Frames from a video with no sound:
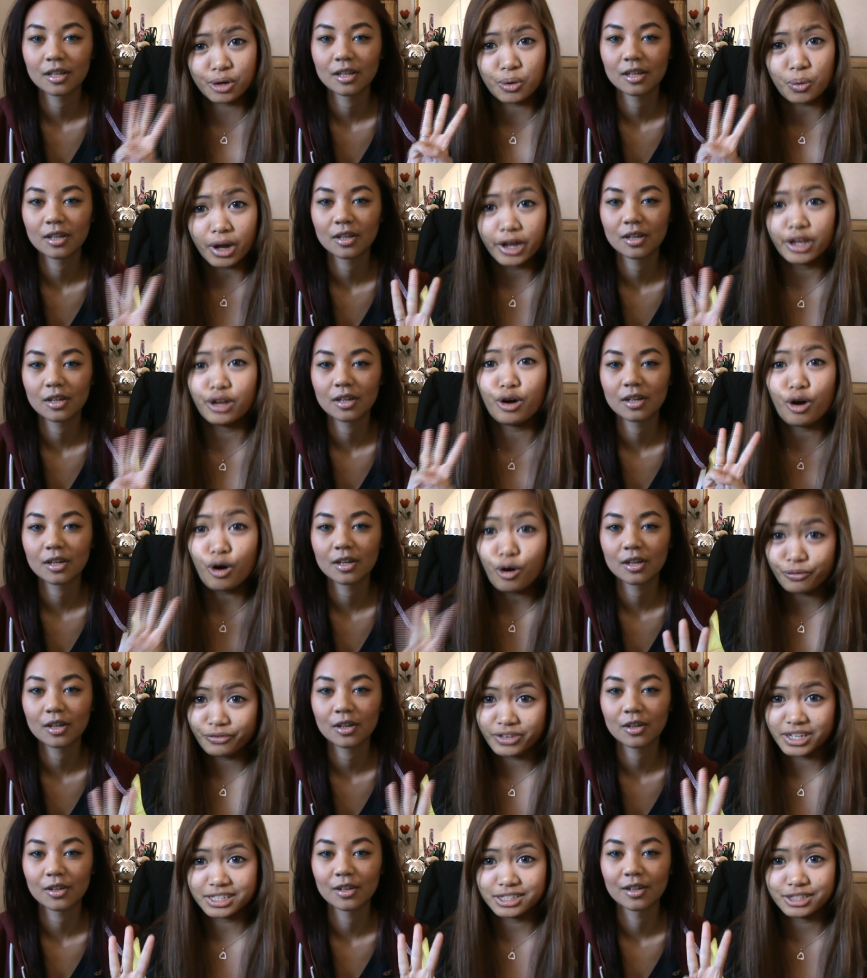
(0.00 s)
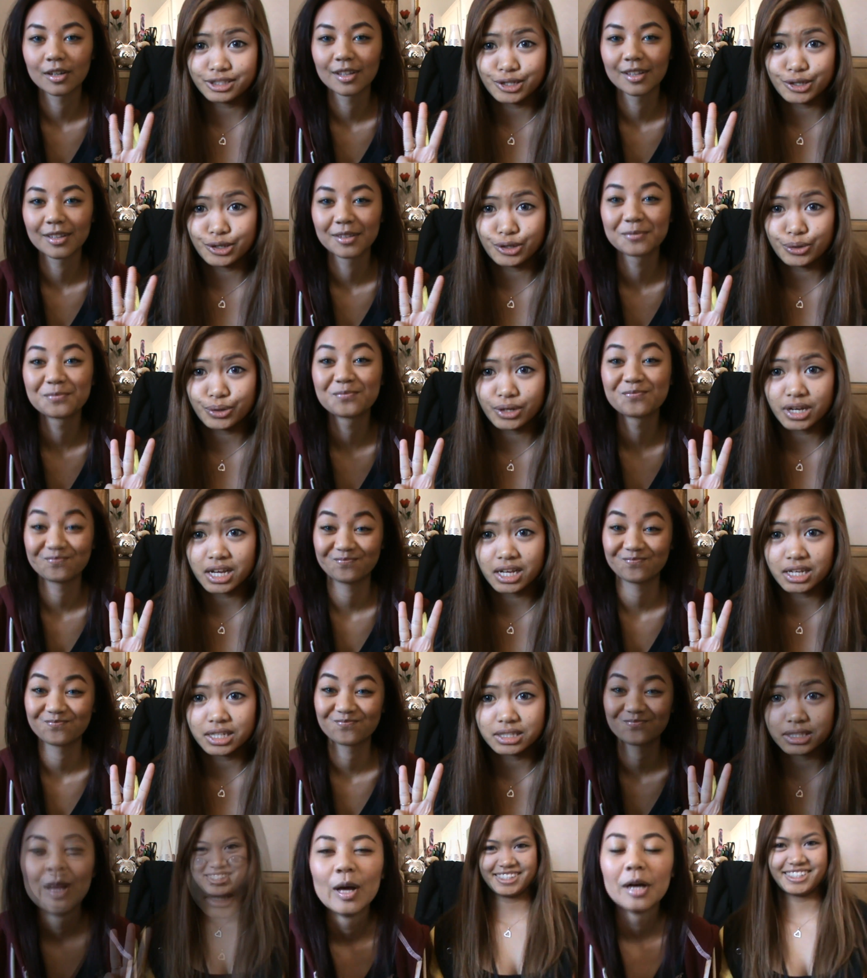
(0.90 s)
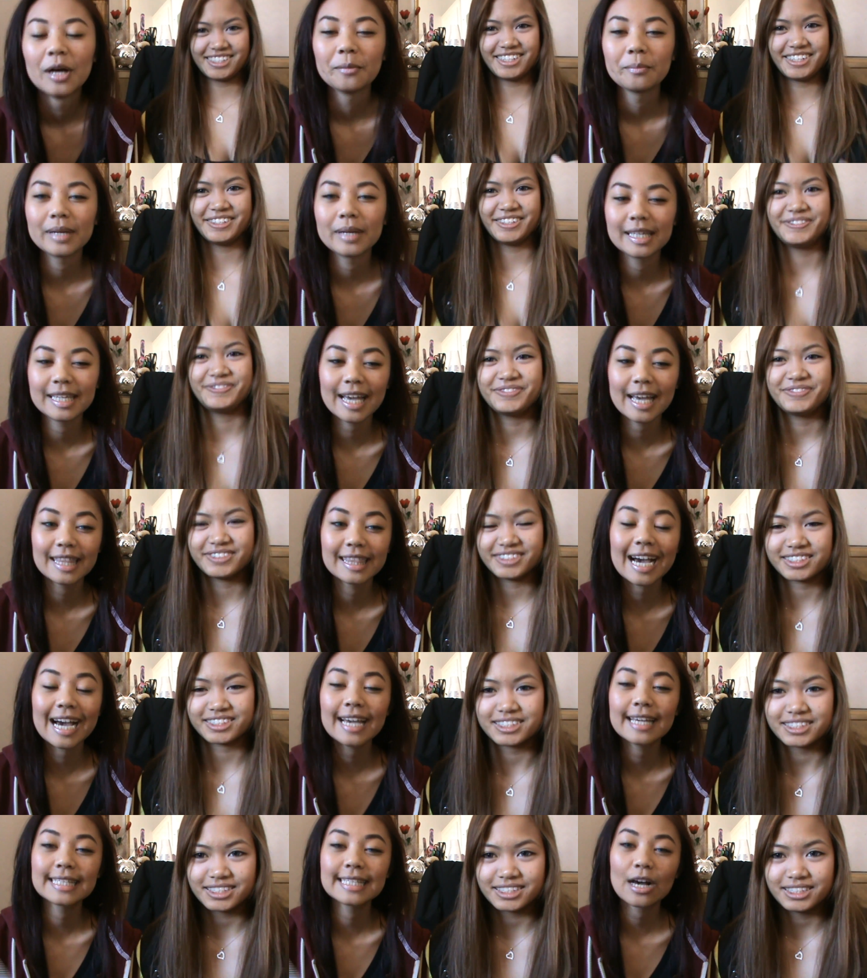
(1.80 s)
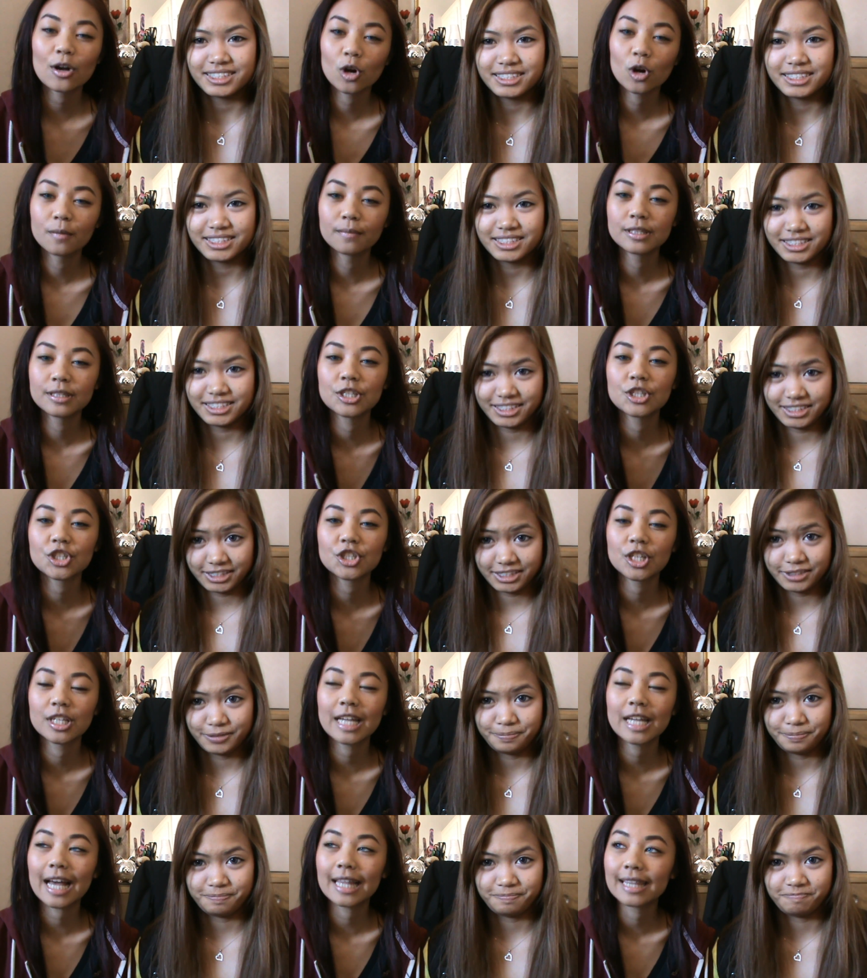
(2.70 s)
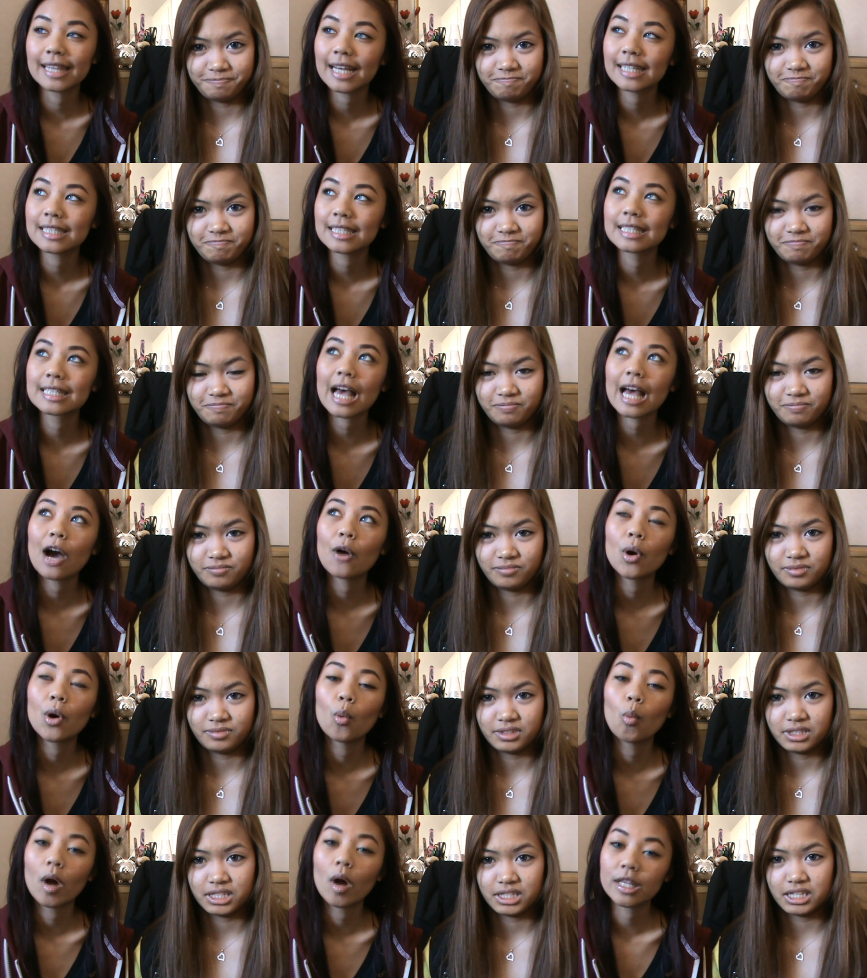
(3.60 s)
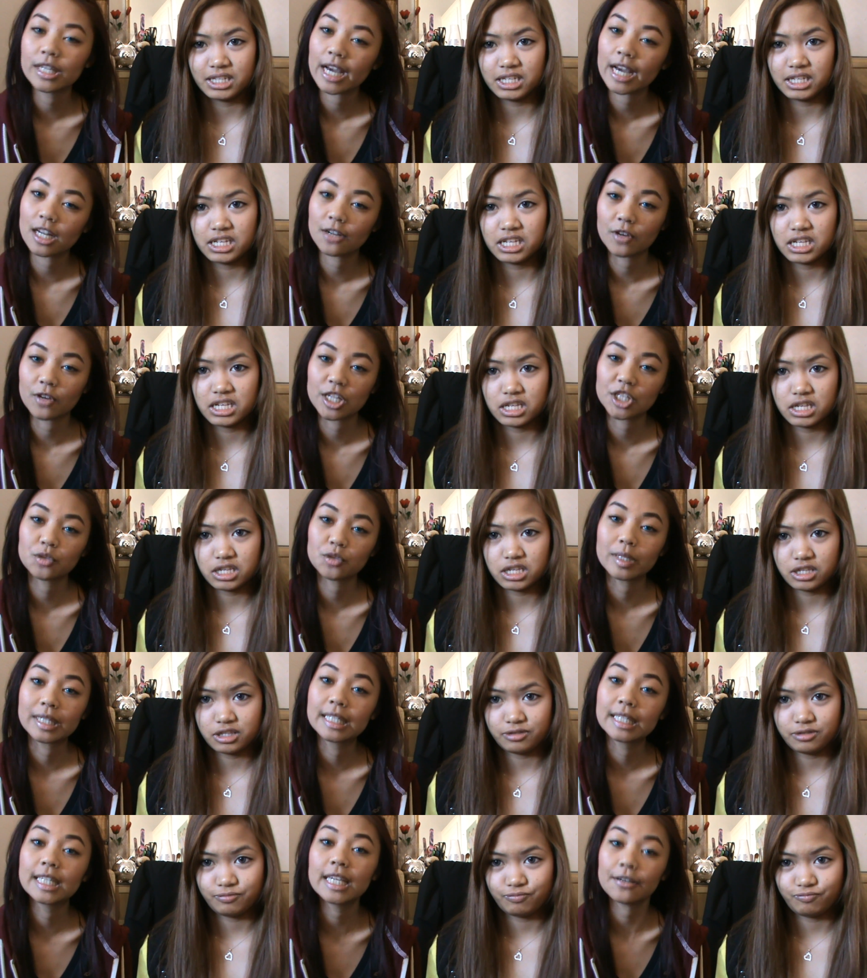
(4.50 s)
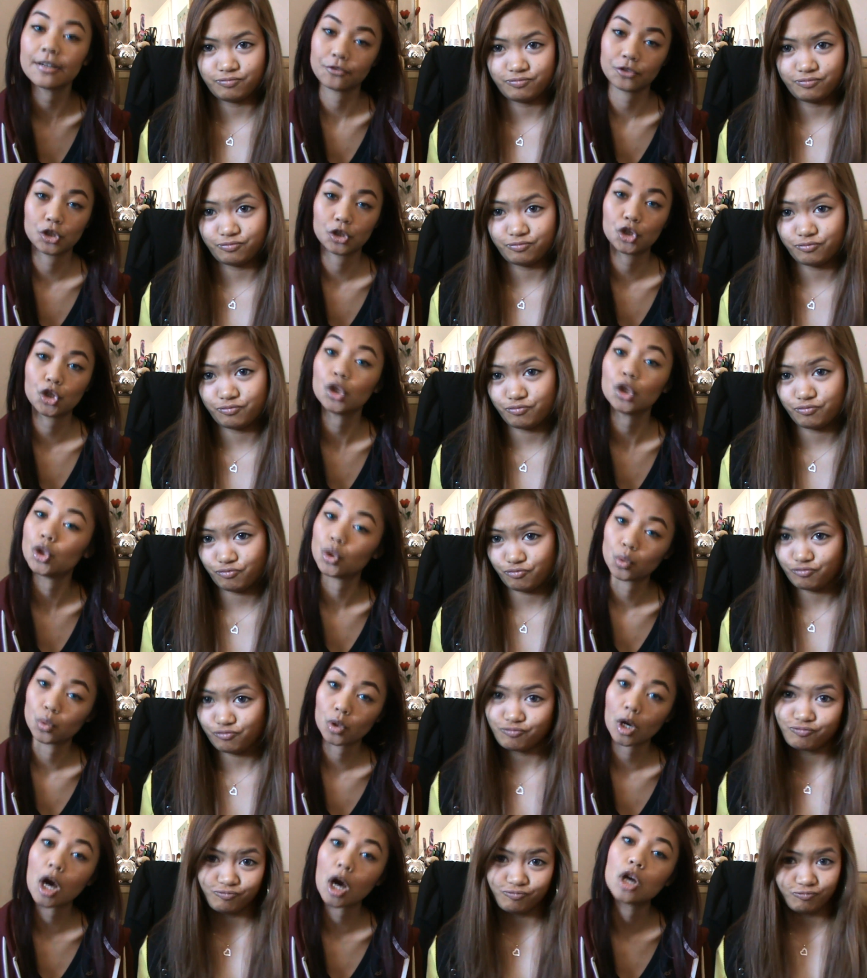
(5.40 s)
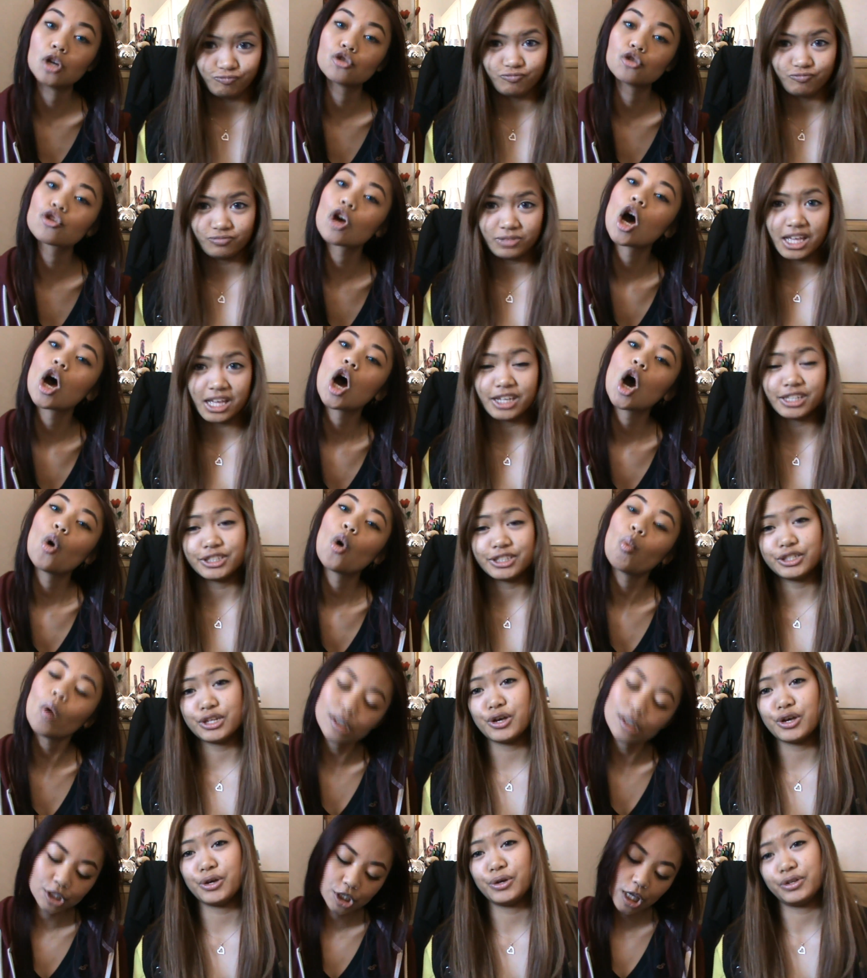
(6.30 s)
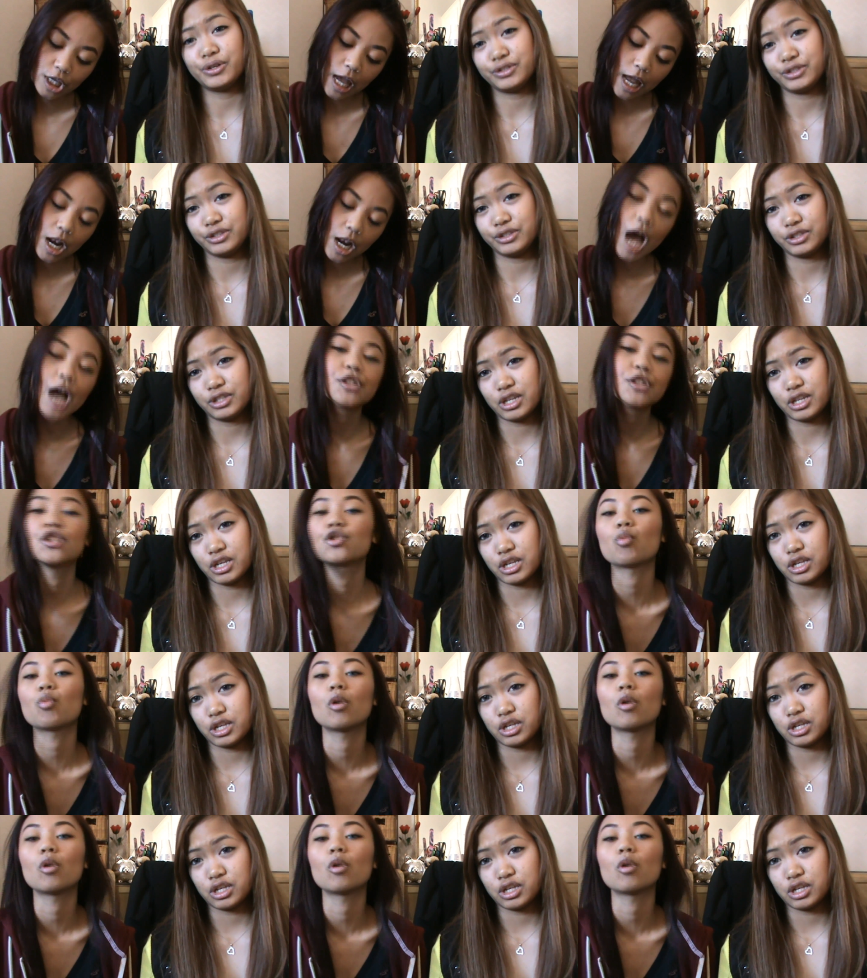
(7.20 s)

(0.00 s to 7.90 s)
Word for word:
Speaker 1: quite obvious to you guys.
Speaker 2: But yeah, that is our competition, and that is our one year anniversary gift to you guys. Once again, I just